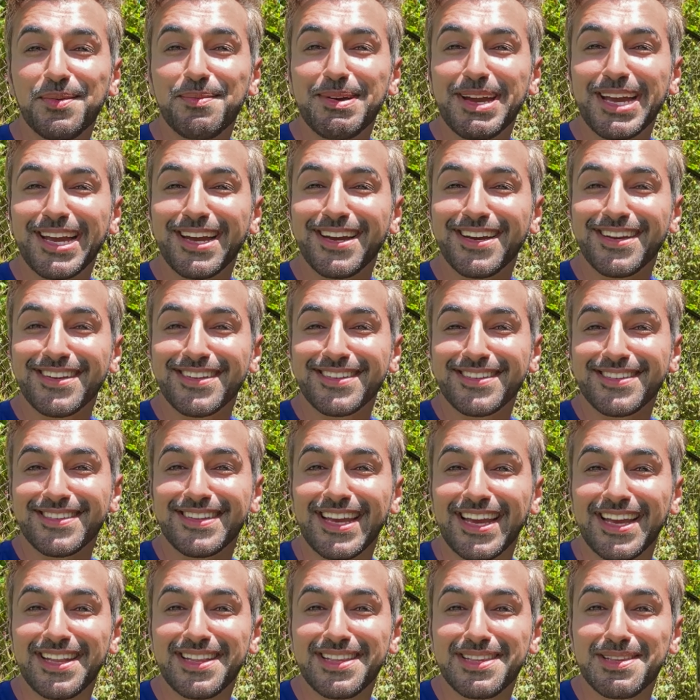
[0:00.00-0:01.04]
because they
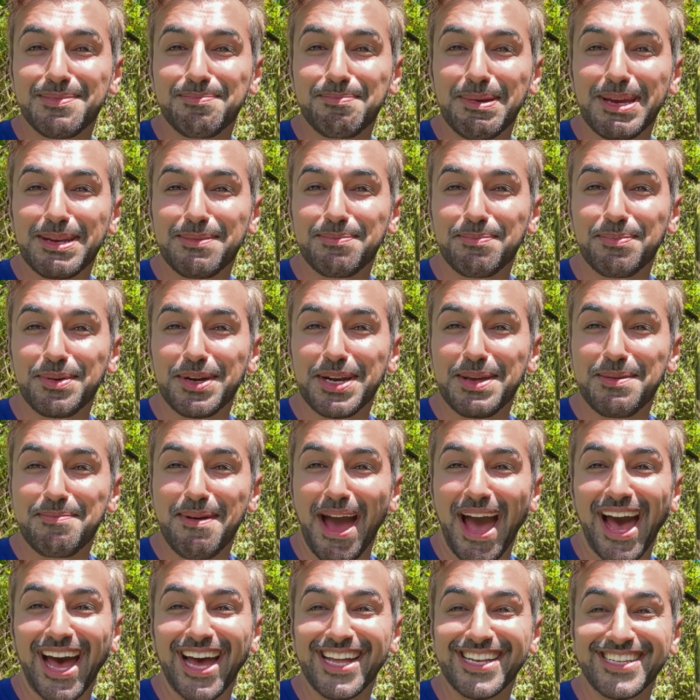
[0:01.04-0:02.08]
can spit pretty
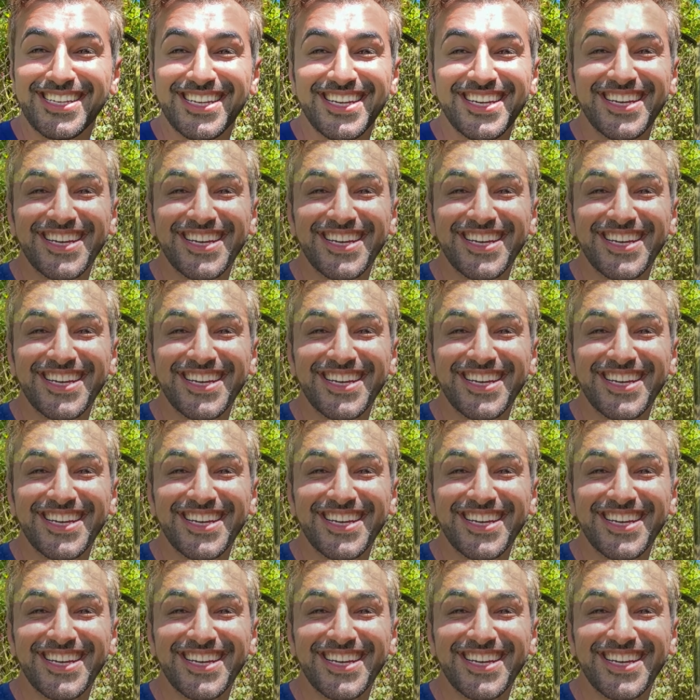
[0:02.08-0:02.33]
bad.